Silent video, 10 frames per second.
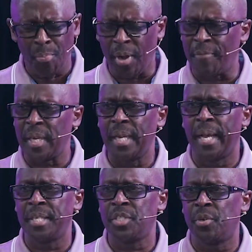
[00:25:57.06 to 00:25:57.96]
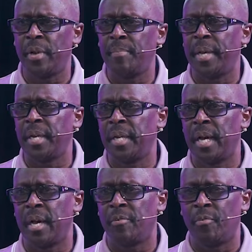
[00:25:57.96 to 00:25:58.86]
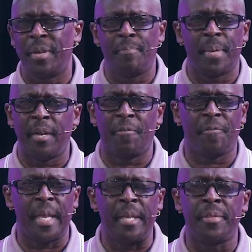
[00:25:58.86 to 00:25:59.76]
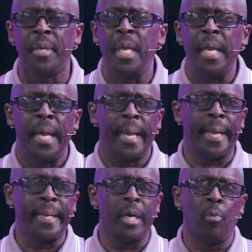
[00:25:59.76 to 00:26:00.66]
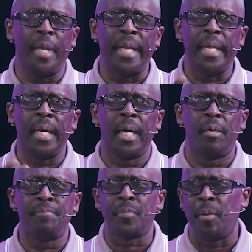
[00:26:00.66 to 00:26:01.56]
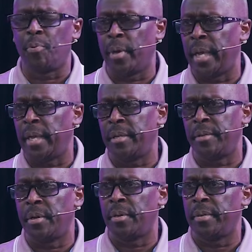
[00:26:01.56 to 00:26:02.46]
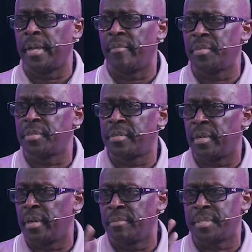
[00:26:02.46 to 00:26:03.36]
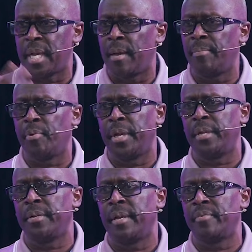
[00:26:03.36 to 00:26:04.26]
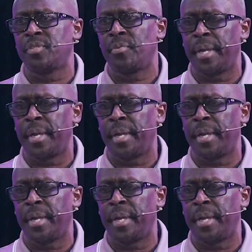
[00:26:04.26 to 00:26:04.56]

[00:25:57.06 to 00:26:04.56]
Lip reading: Prophet Elijah, great man of God, great man of faith. And when he prayed, you know, and the heavens stopped, prayed, the heavens